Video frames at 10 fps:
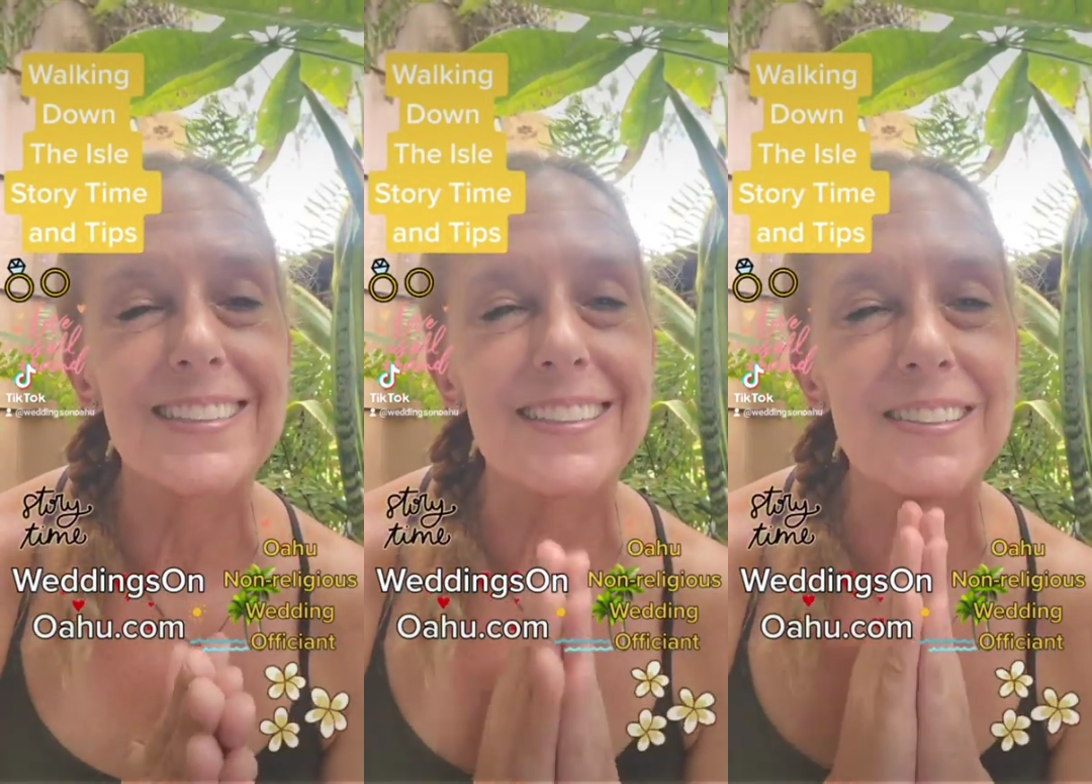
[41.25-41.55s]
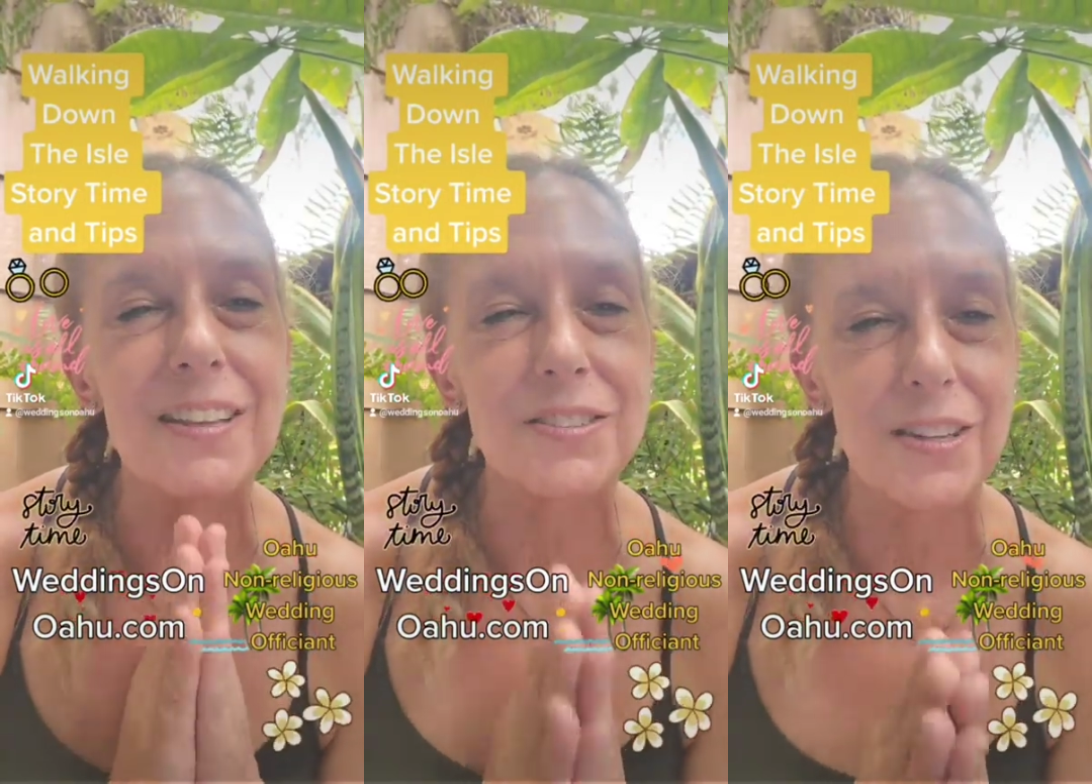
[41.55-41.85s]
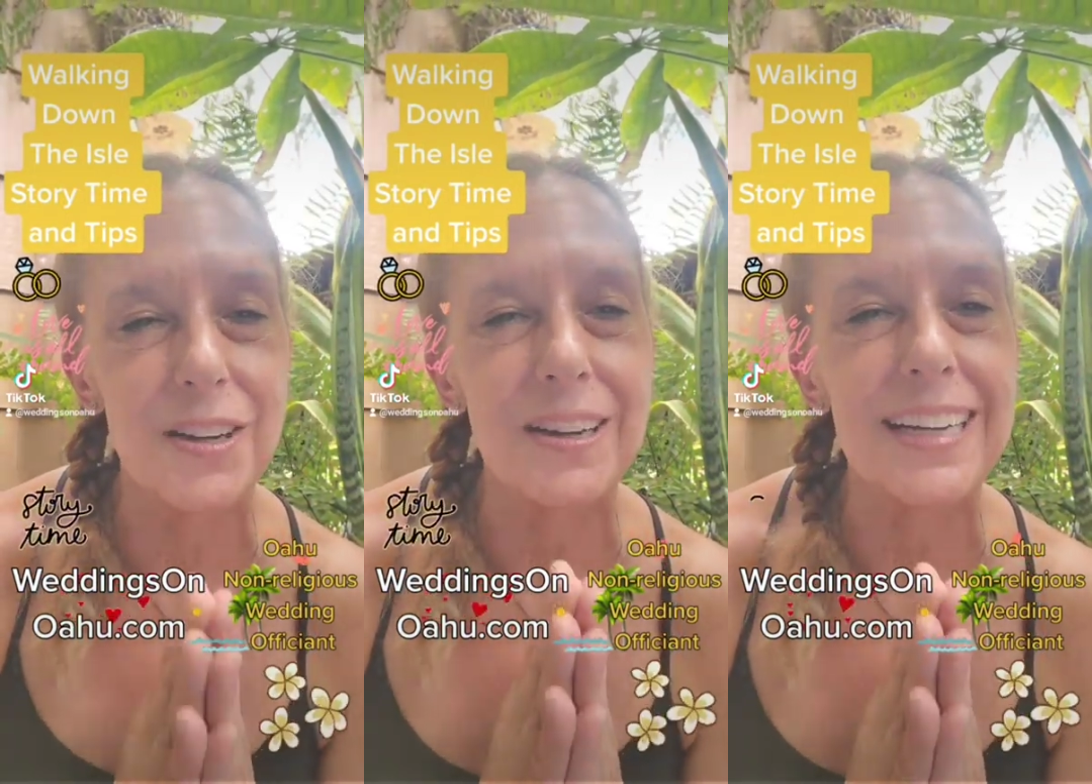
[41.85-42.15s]
to the
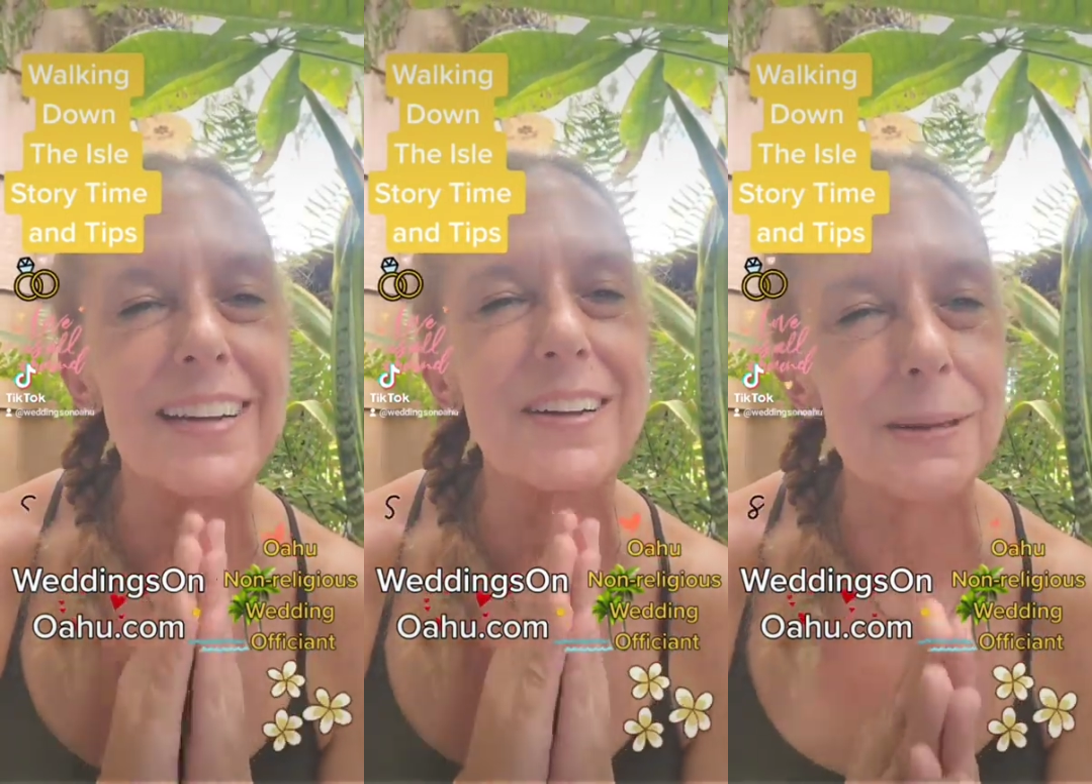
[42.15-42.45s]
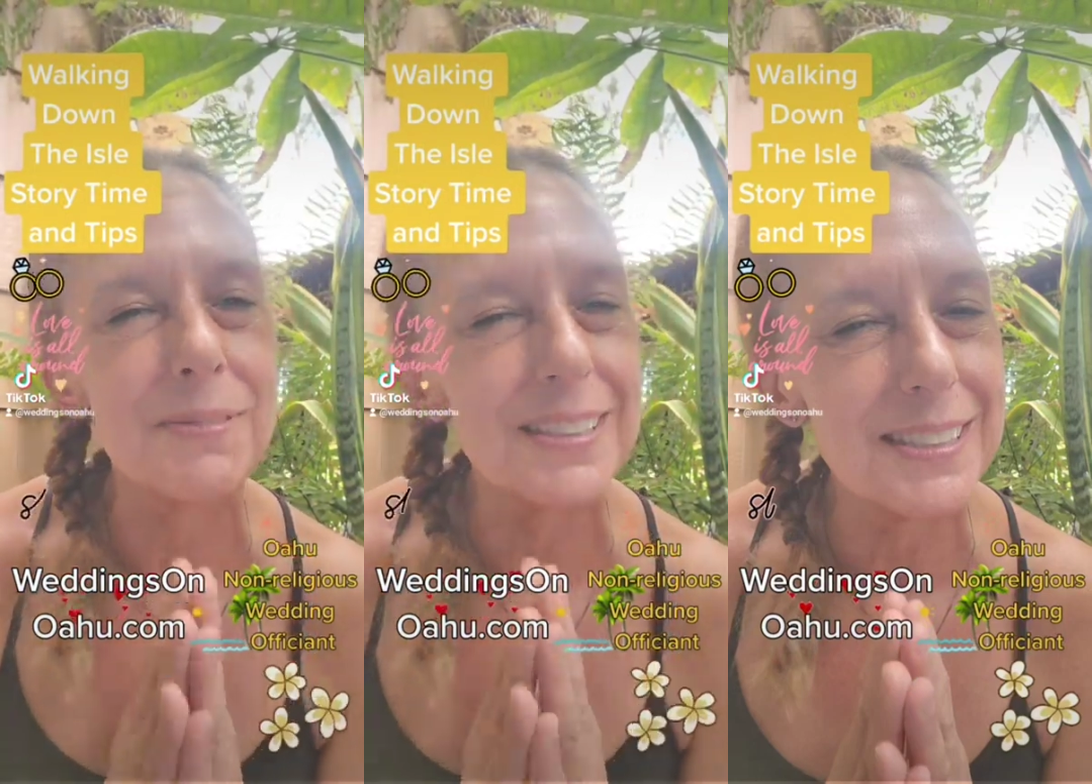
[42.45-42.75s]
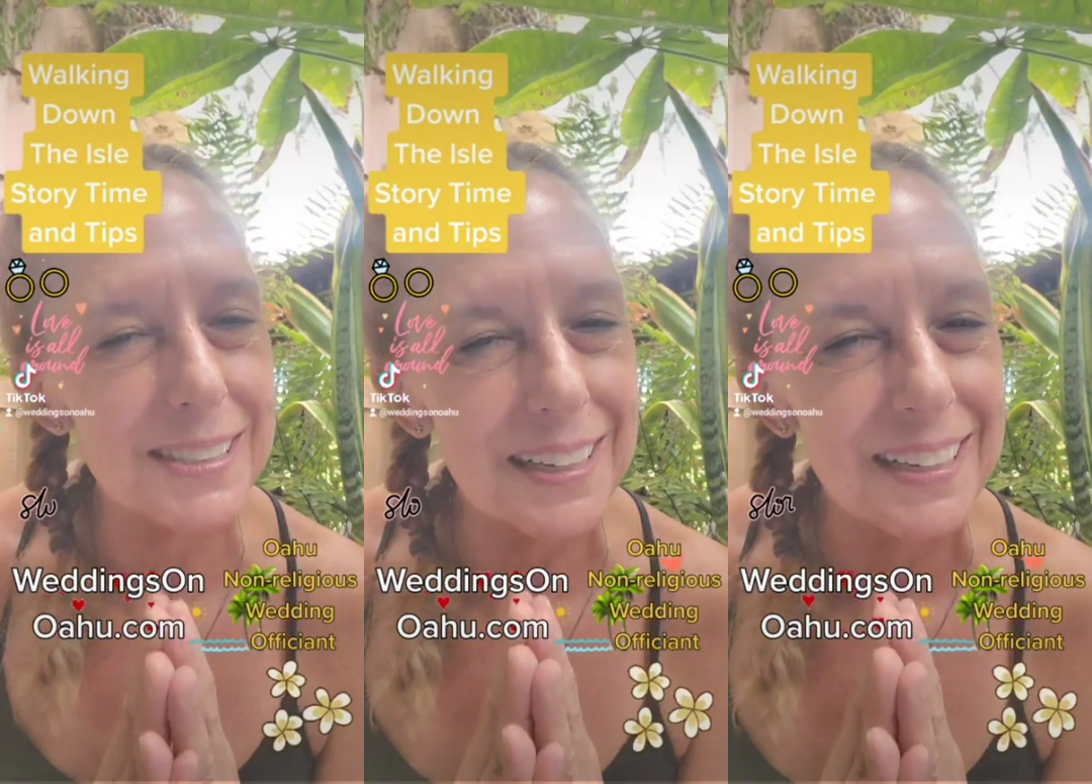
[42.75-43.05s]
song "Here Comes the
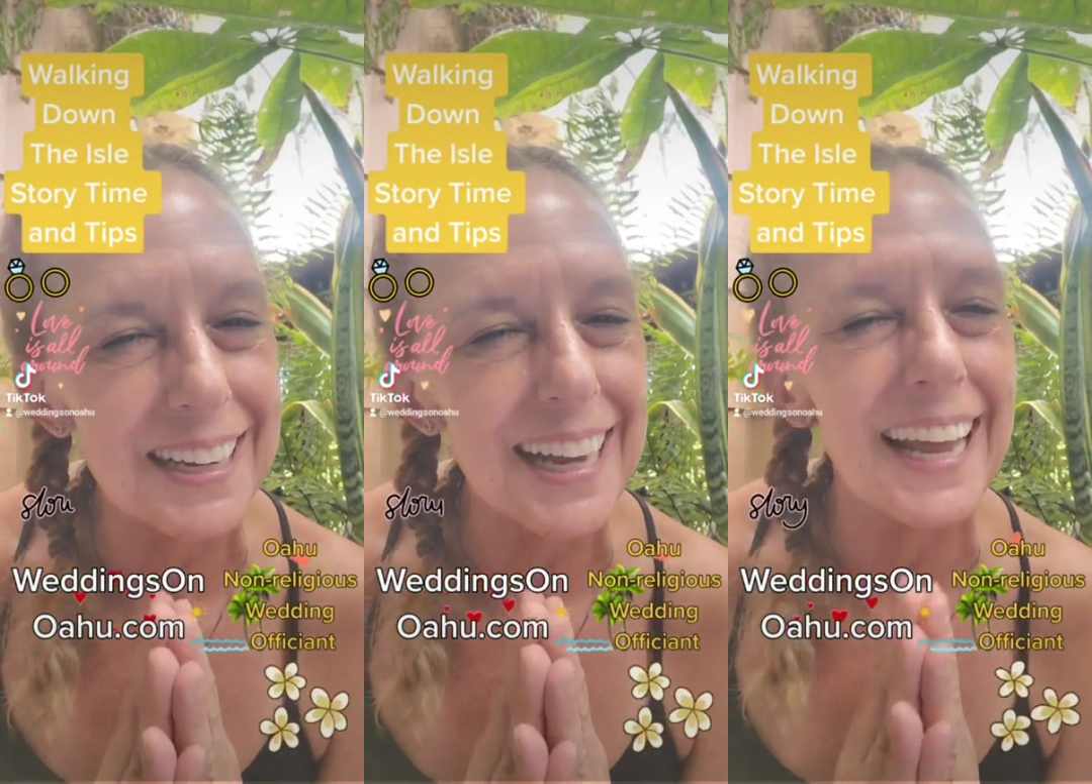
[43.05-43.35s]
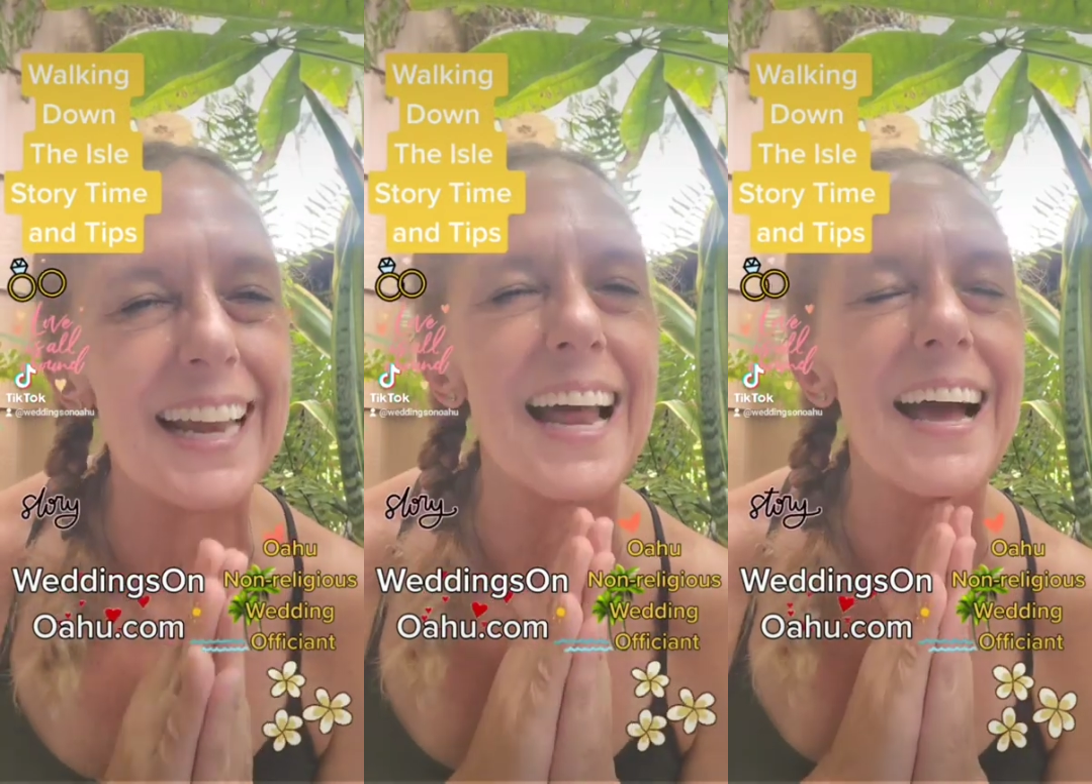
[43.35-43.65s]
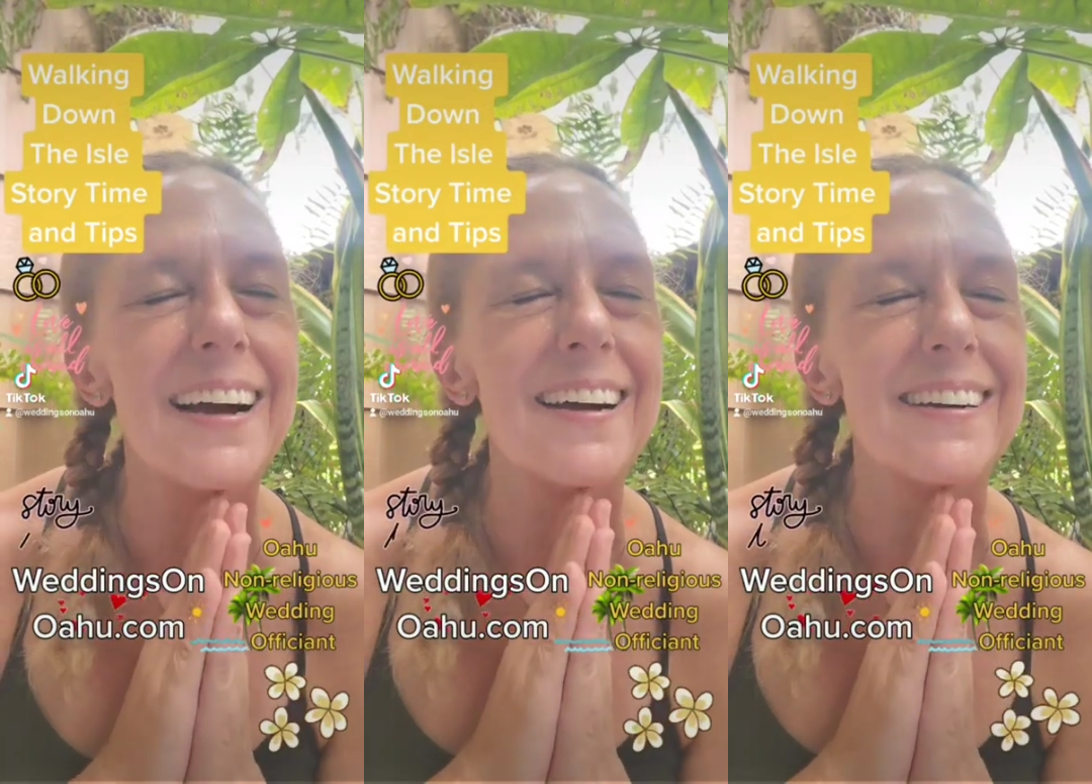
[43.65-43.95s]
Sun," and
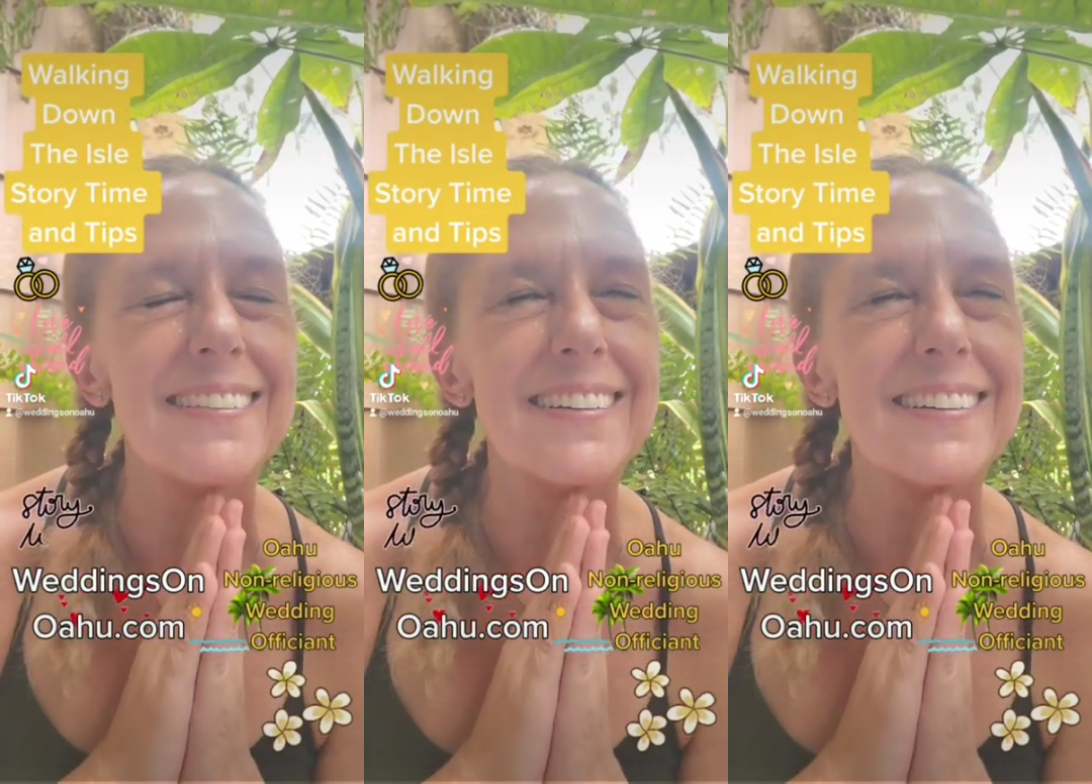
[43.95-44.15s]
ah, uh,